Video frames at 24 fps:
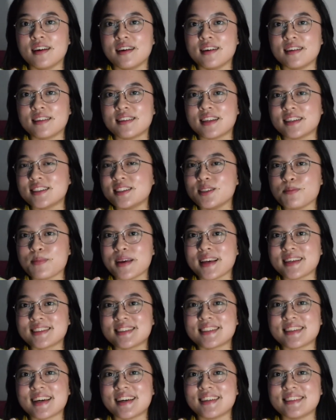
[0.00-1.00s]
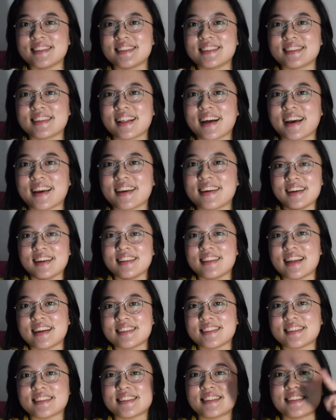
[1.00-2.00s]
Does it make sense? Like,
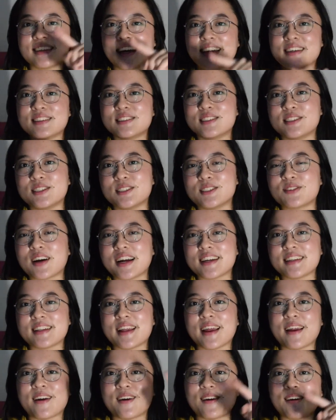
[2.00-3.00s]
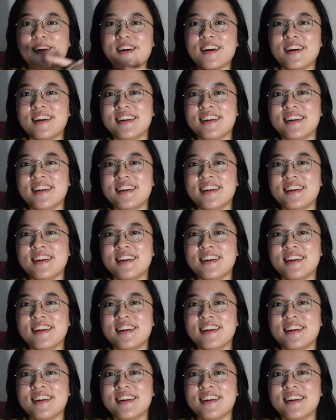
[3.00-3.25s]
that's a cycle right there.